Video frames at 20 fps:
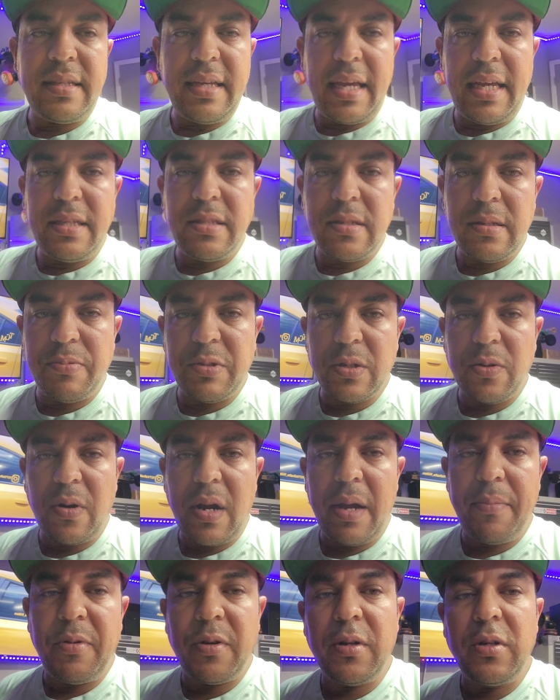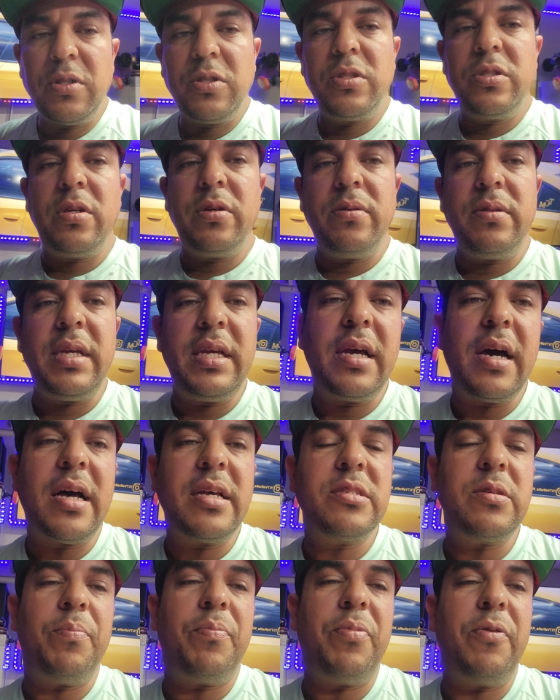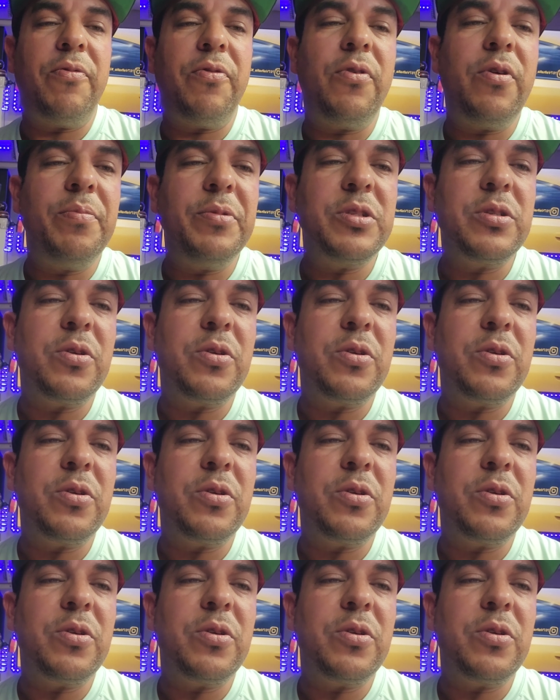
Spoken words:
a subscriber to the Gaza Performance